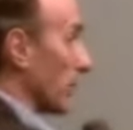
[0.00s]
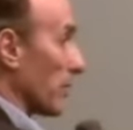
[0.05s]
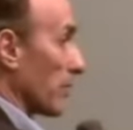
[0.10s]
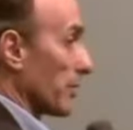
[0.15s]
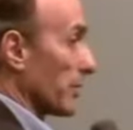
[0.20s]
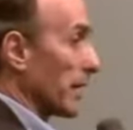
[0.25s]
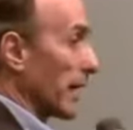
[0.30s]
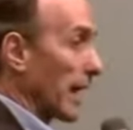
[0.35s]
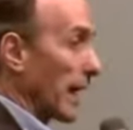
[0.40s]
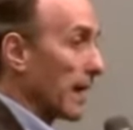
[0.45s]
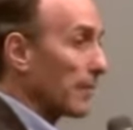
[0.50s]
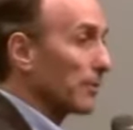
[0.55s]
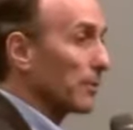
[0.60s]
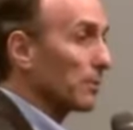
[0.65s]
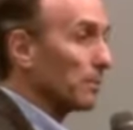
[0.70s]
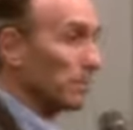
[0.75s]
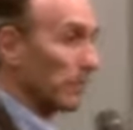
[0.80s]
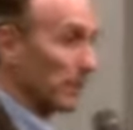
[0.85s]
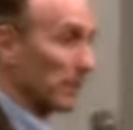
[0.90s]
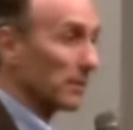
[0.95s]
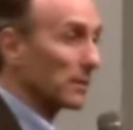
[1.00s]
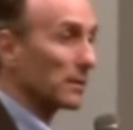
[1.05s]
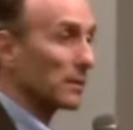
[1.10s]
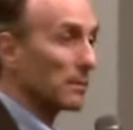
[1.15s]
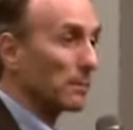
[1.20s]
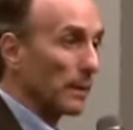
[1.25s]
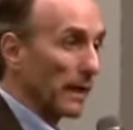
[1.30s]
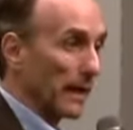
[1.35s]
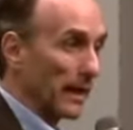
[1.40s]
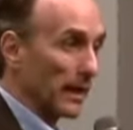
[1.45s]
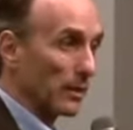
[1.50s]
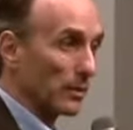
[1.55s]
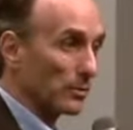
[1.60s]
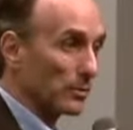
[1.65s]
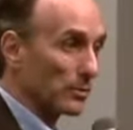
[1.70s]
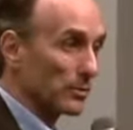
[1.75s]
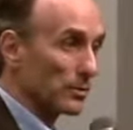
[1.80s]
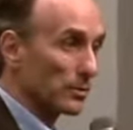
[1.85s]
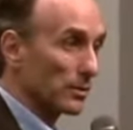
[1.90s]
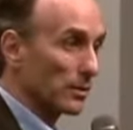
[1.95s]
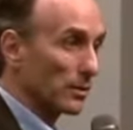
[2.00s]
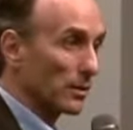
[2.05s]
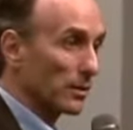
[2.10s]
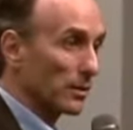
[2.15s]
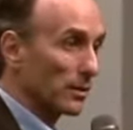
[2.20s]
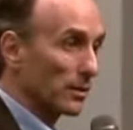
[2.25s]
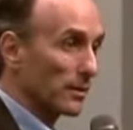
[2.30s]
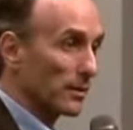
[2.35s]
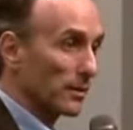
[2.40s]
by more than half a billion pounds